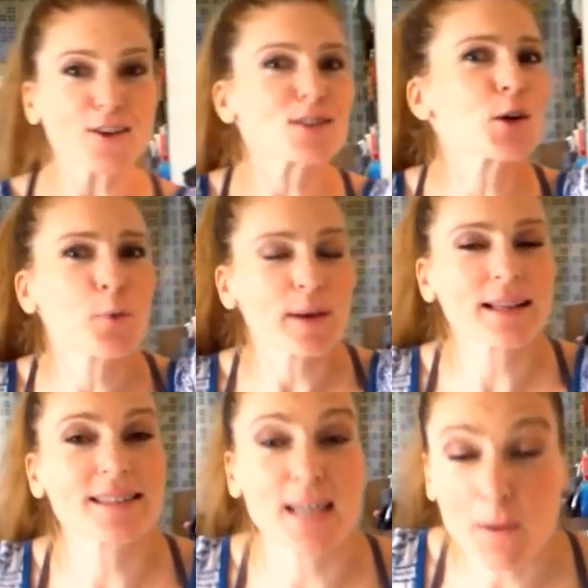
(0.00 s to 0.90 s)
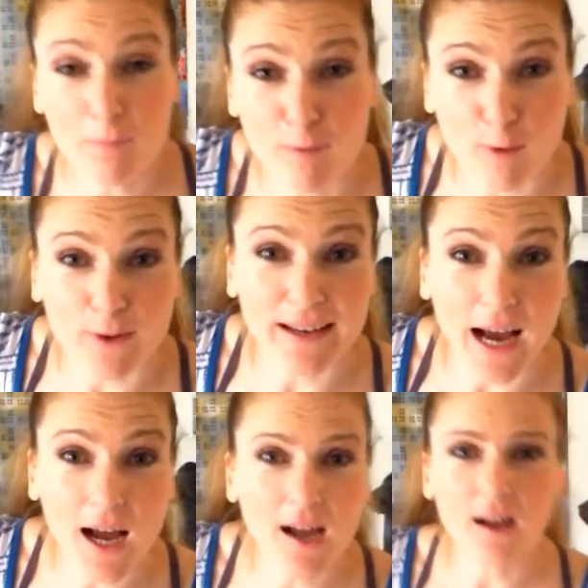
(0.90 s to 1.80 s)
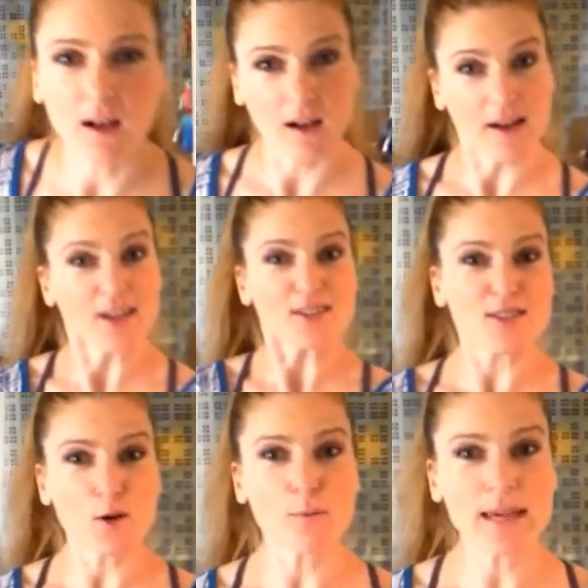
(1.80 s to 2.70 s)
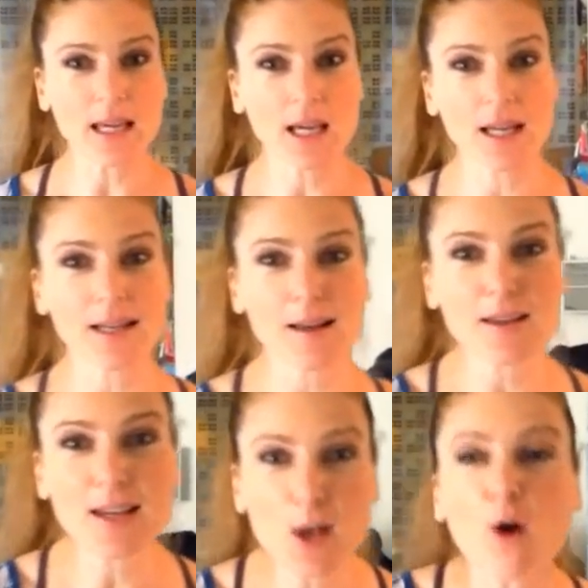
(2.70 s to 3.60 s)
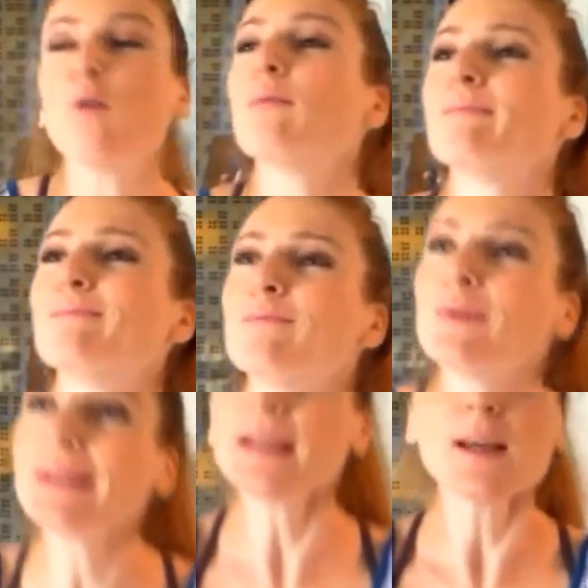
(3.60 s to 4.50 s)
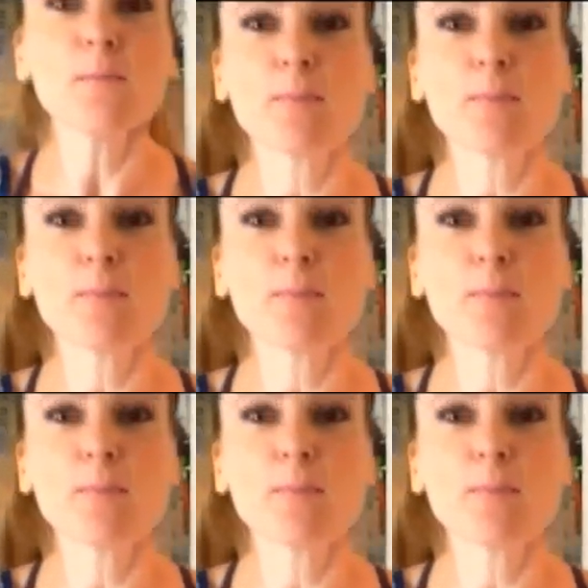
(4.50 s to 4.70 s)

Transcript: here's a quick tip for ya. So we can, you know, really